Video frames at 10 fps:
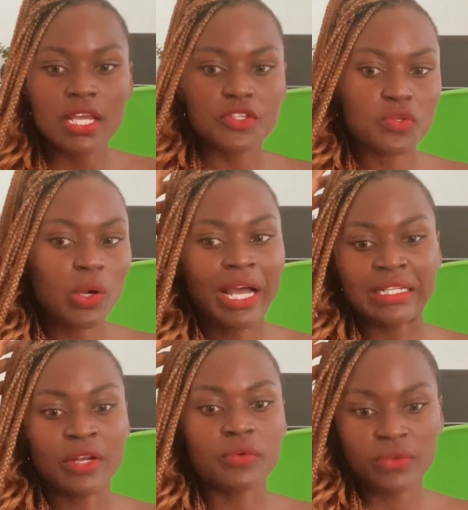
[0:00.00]
So
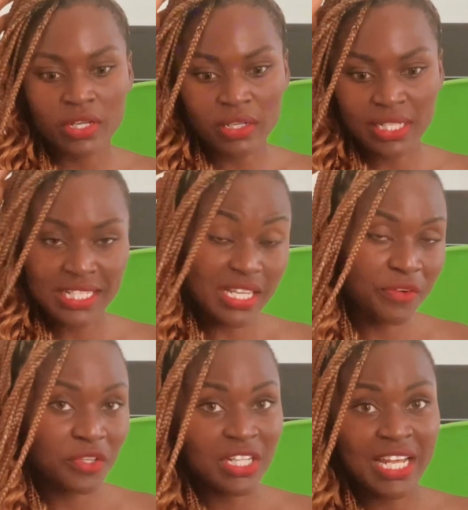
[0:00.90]
I now
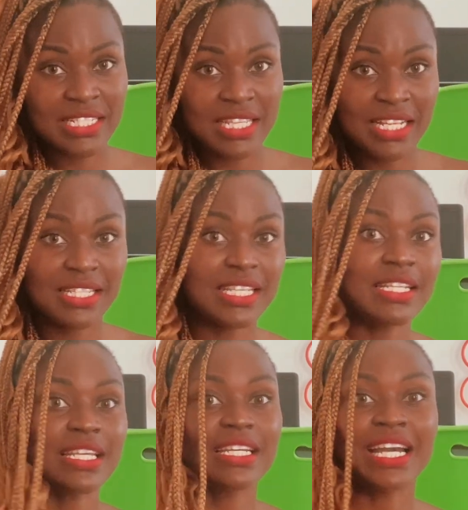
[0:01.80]
later realized that
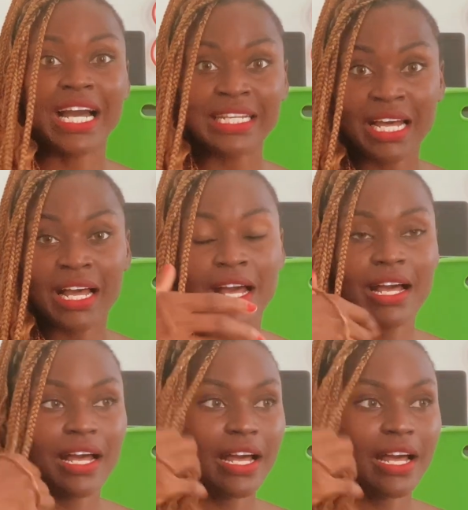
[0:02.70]
it's a Ghana